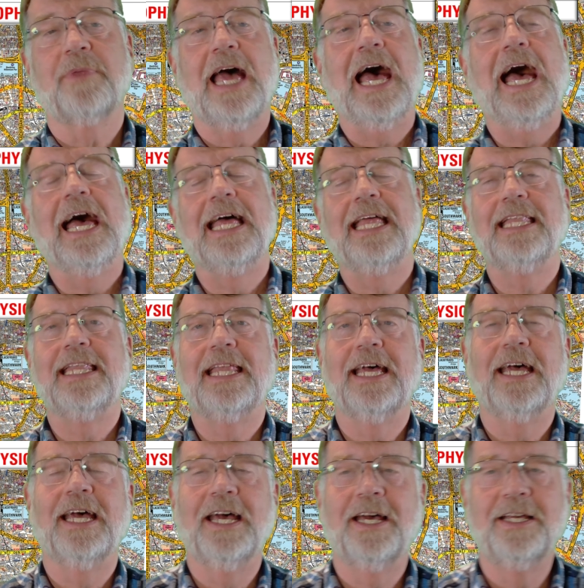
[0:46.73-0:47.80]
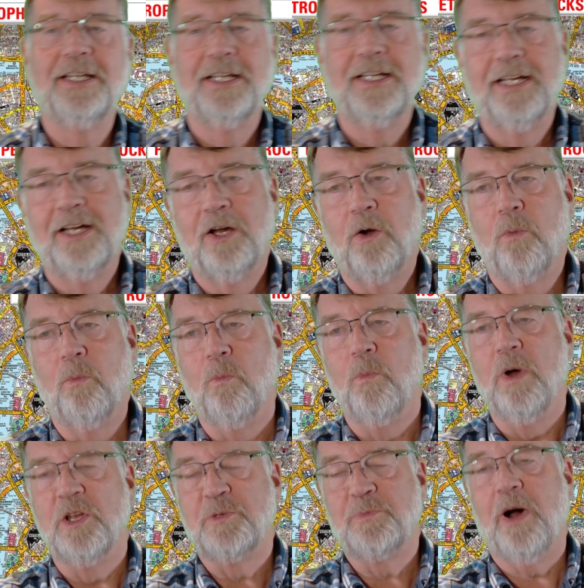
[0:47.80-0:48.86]
And
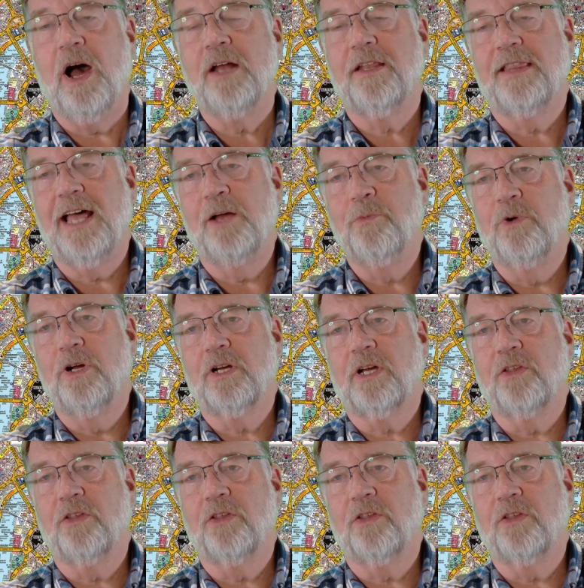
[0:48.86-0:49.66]
as part of that work,